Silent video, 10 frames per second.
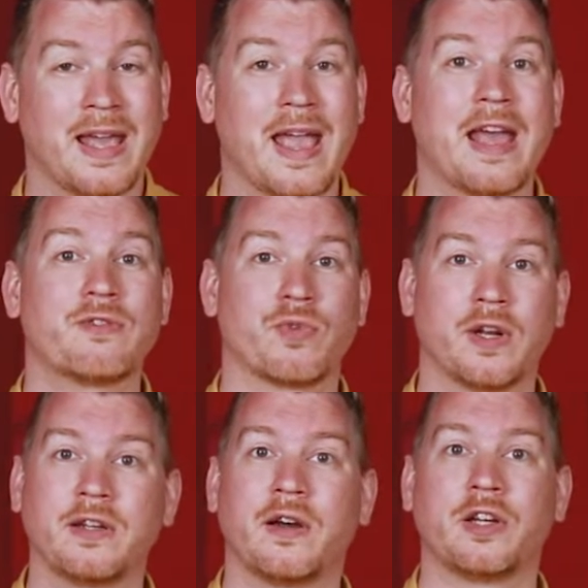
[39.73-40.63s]
and run
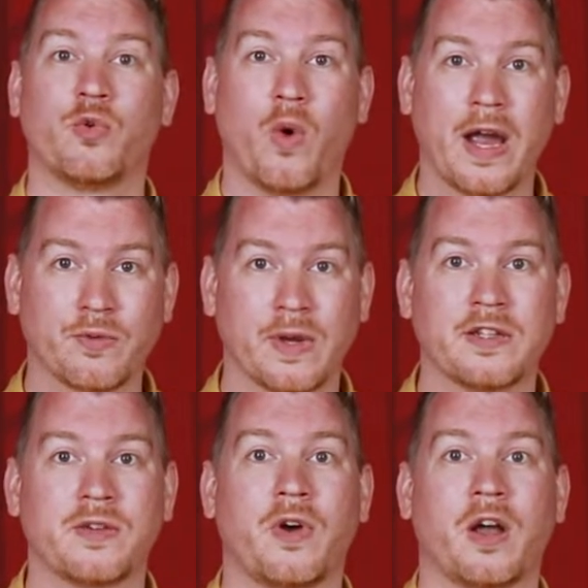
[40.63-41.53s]
it on a wide
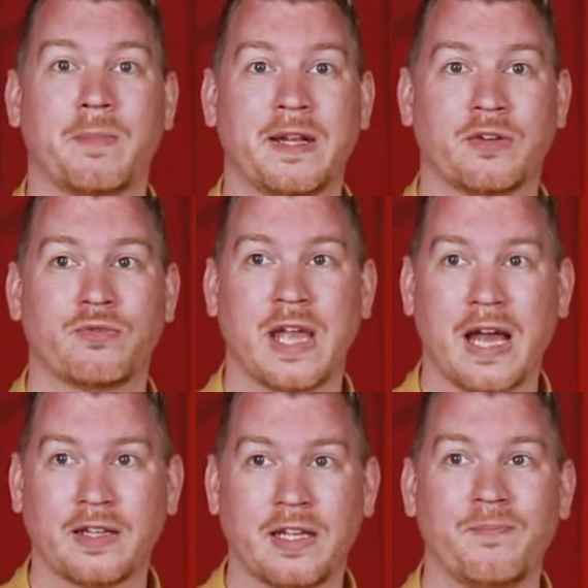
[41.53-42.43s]
range of augmented
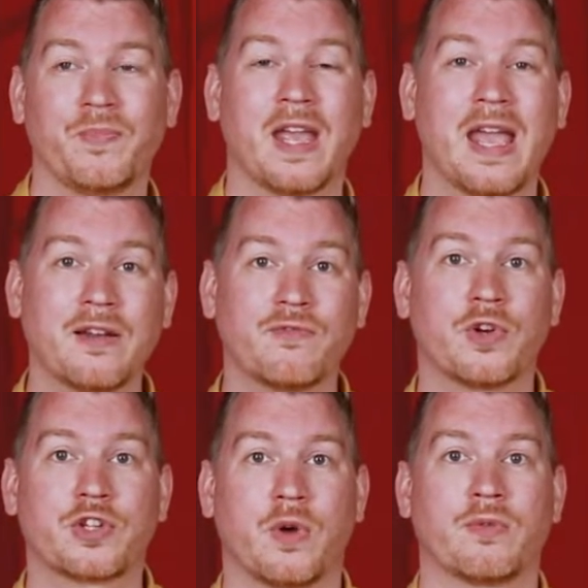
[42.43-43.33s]
reality and
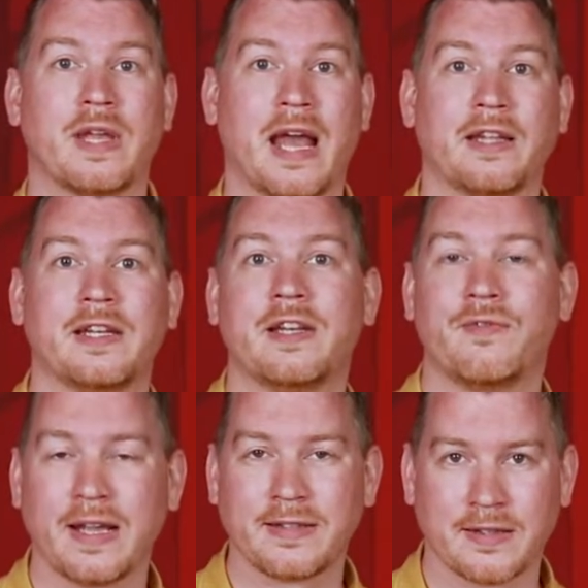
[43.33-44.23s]
virtual reality
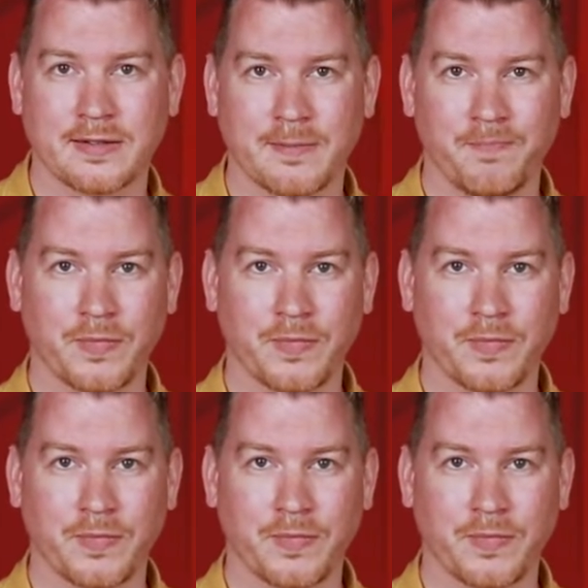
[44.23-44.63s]
devices,